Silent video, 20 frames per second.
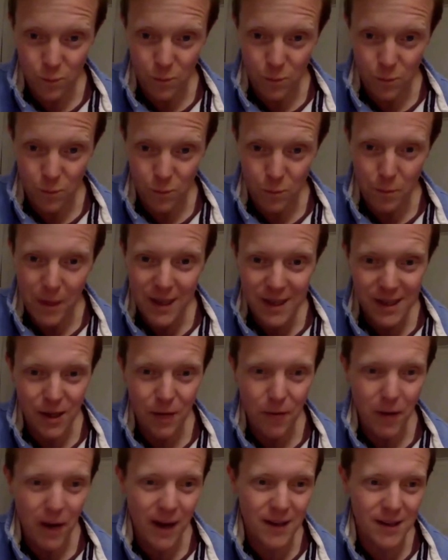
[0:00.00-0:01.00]

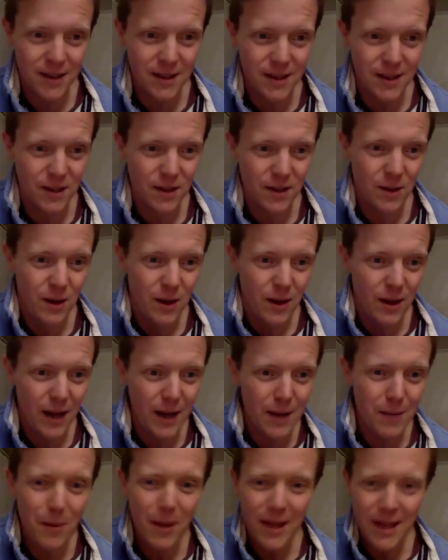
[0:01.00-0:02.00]
misdirected
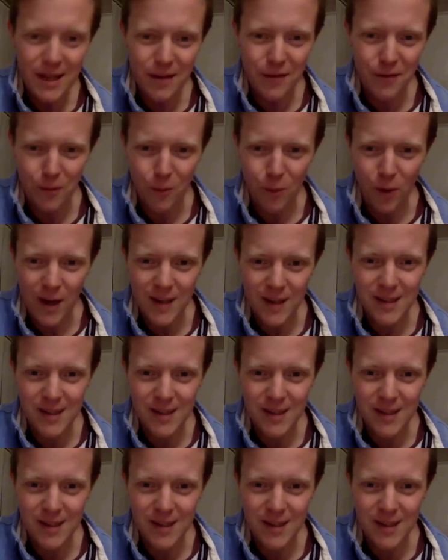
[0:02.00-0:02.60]
in many different ways.